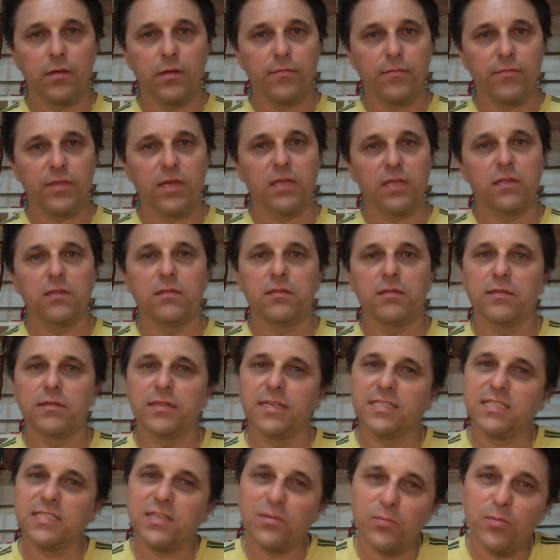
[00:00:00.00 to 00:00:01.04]
that
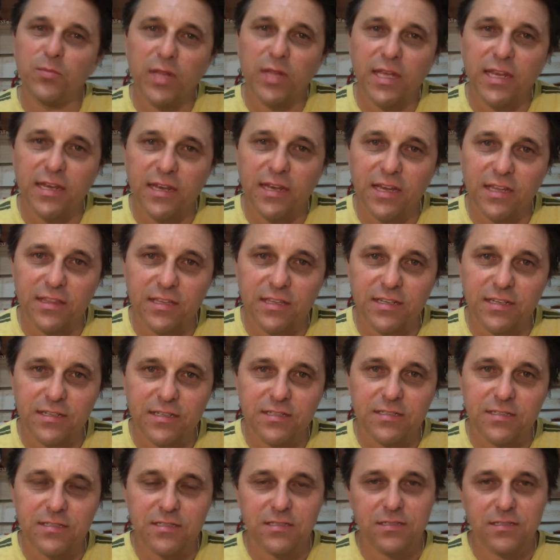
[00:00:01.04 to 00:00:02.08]
there's complete
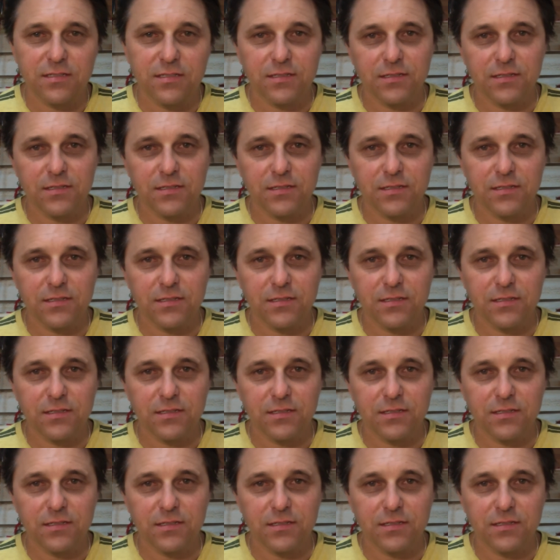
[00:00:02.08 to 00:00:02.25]
nothingness.